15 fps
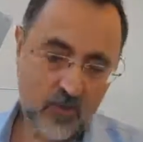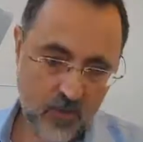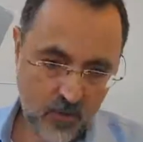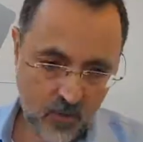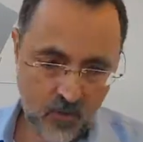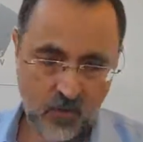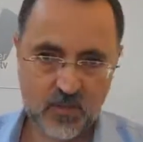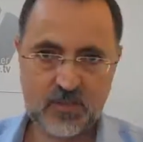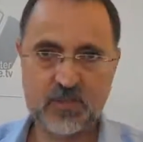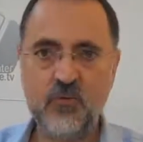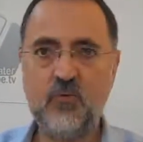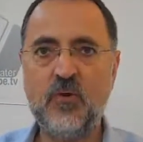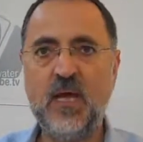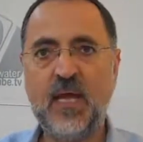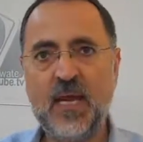
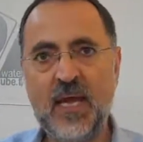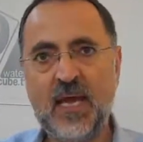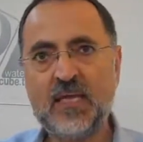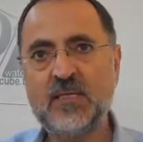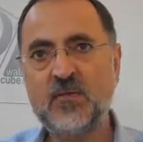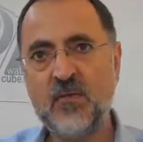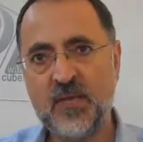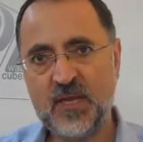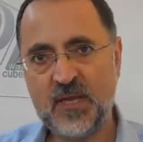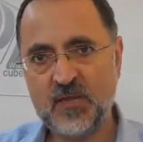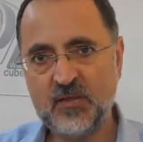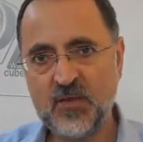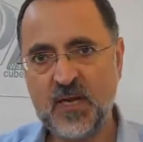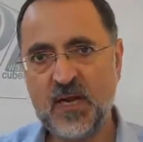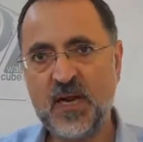also alliance on the
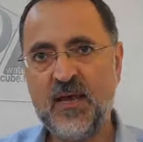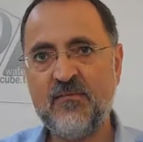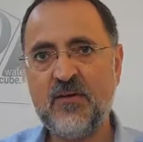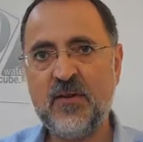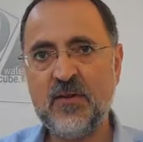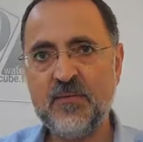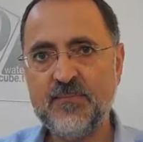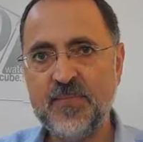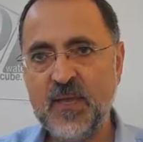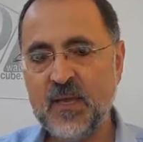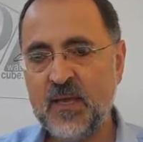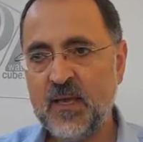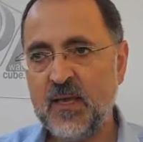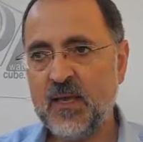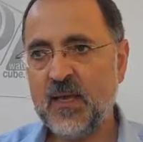regional level,
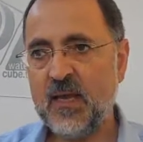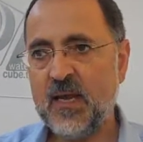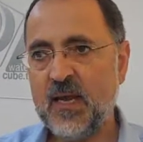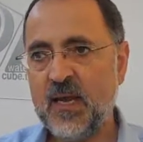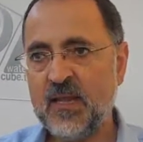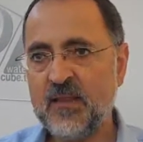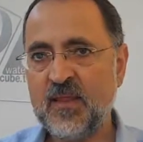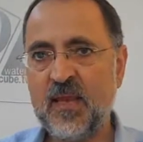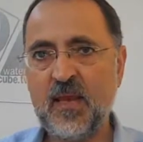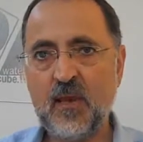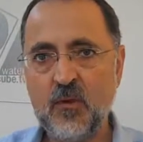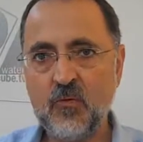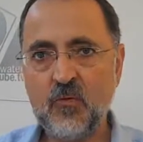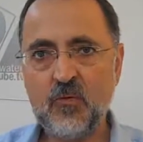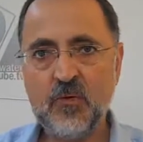and they
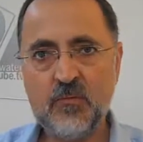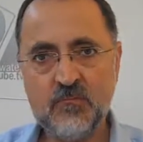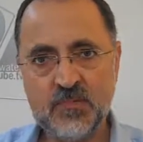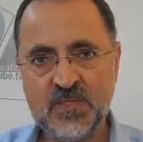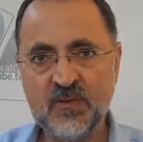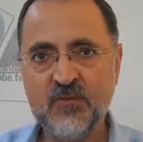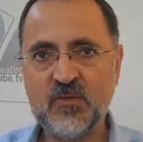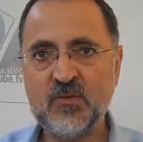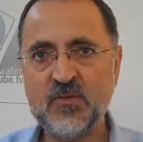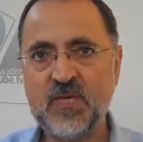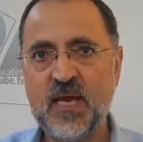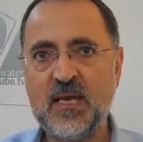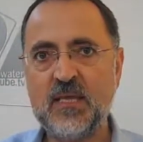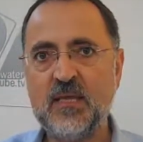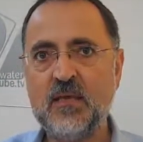include civil
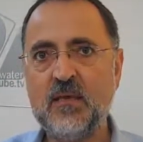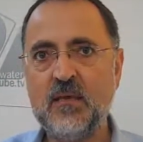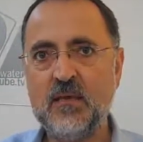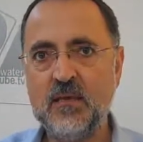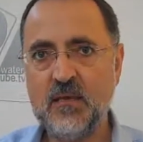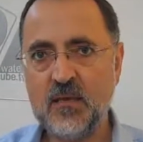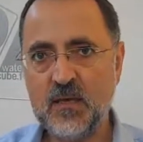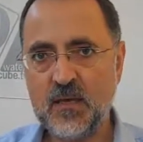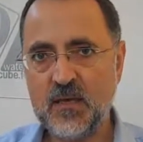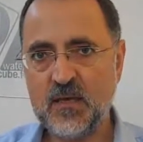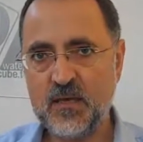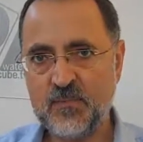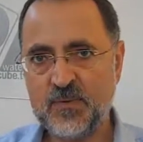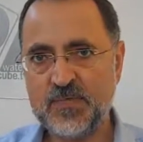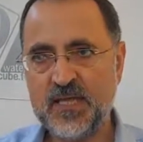society uh,
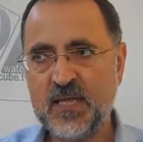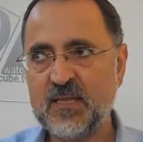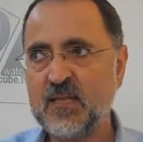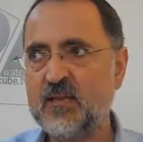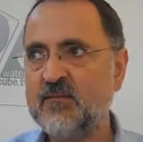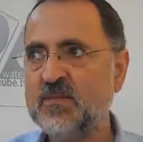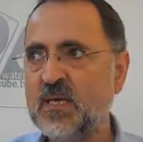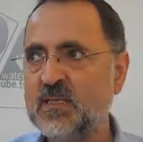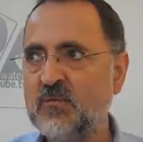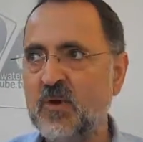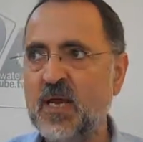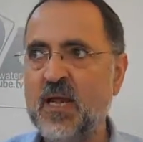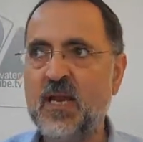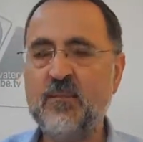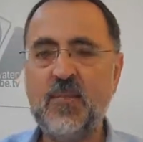representatives as
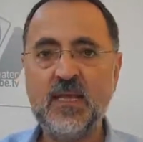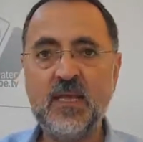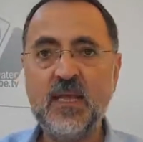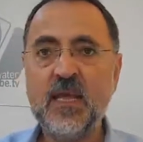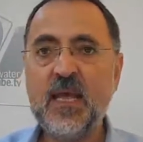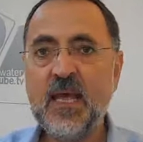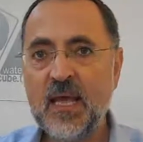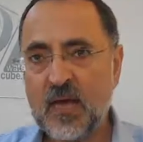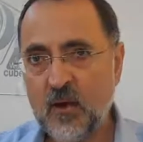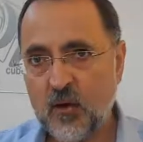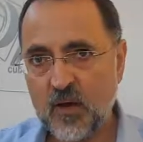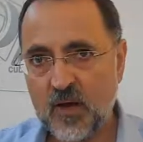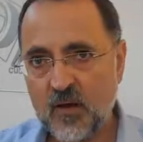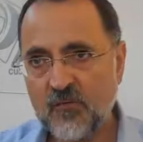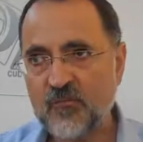well, but
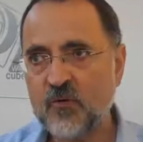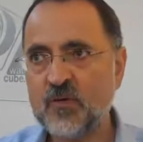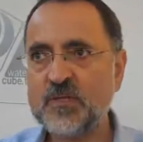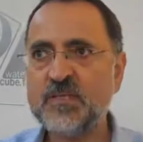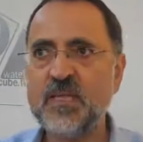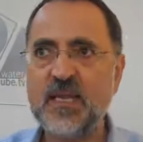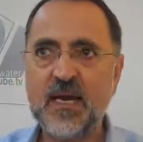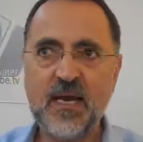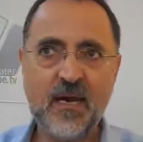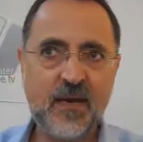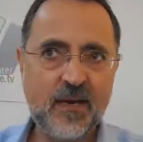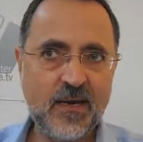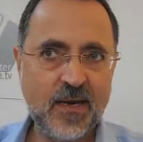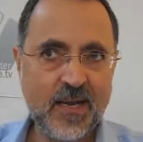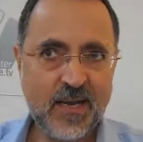of course, they
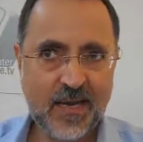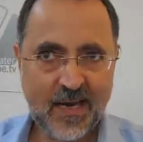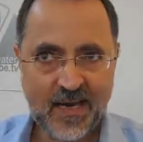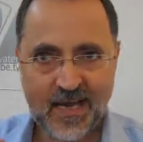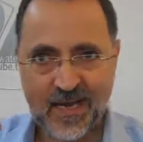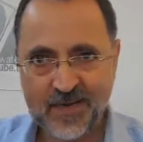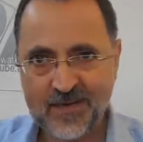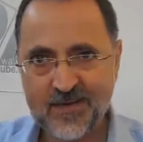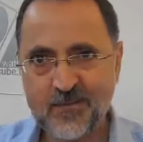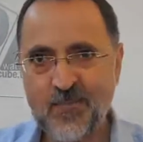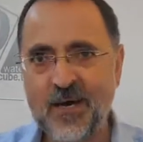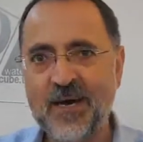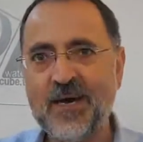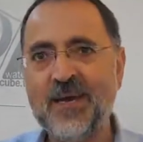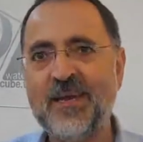are led
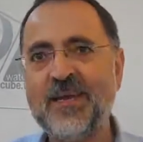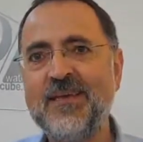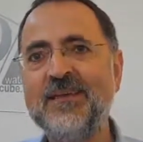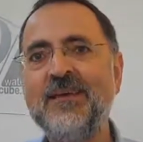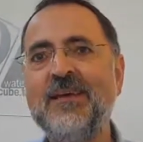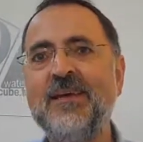by